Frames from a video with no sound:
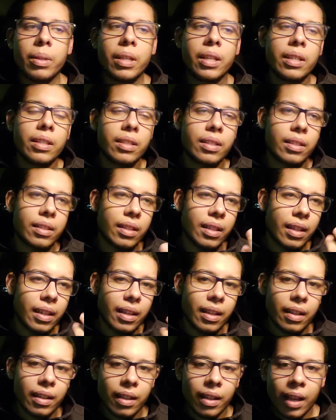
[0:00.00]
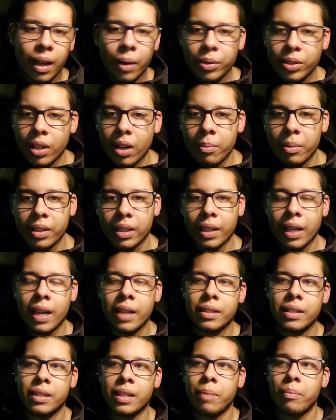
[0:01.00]
because I was talking about the
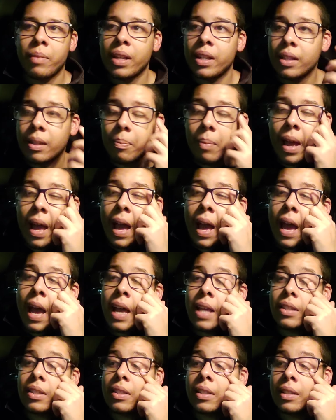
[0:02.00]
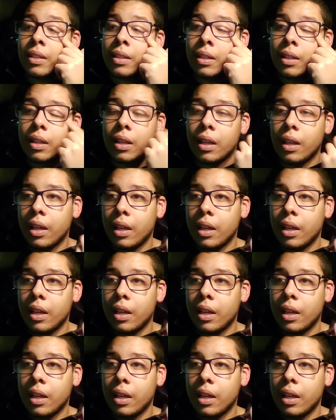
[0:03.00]
content I made in the past, and